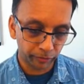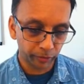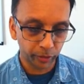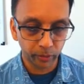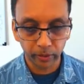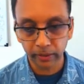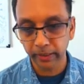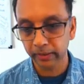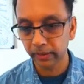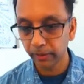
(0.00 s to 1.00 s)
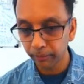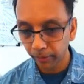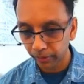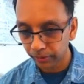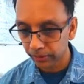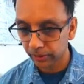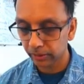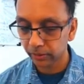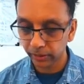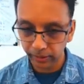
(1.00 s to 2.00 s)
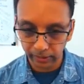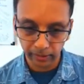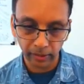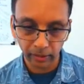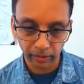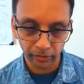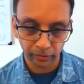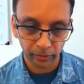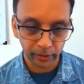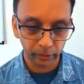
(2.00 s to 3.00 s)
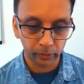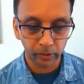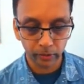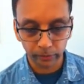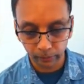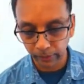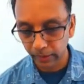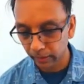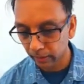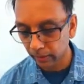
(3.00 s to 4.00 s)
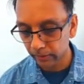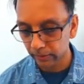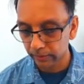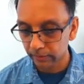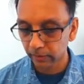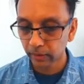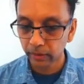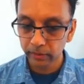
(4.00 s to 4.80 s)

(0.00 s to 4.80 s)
the viewer get immersed in the 3D world with the artist,